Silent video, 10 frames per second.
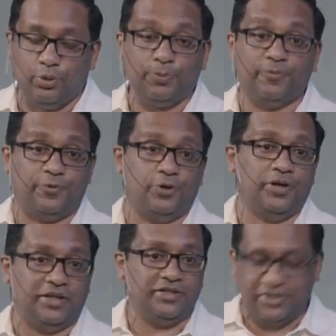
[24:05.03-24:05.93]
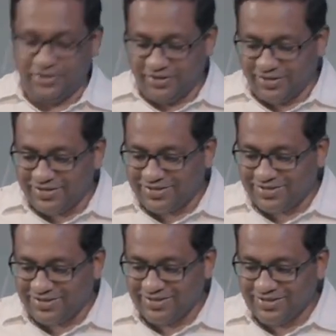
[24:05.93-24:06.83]
What could be happier
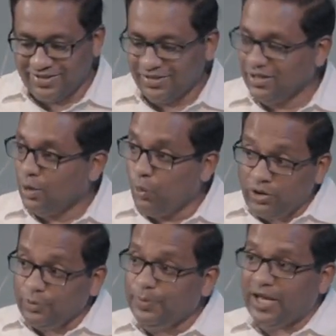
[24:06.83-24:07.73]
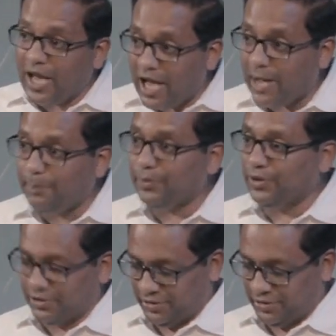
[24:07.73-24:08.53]
than the birth of a baby?